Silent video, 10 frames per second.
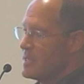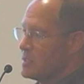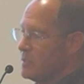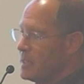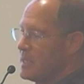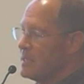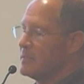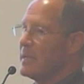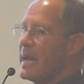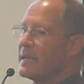look
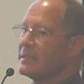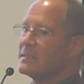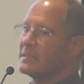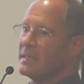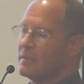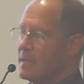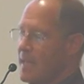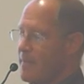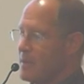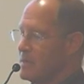at single
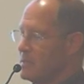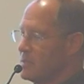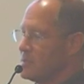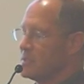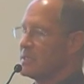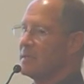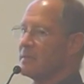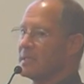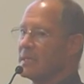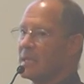chemicals or
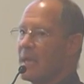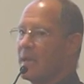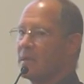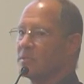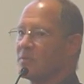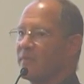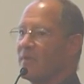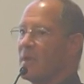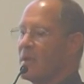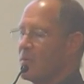single indicators.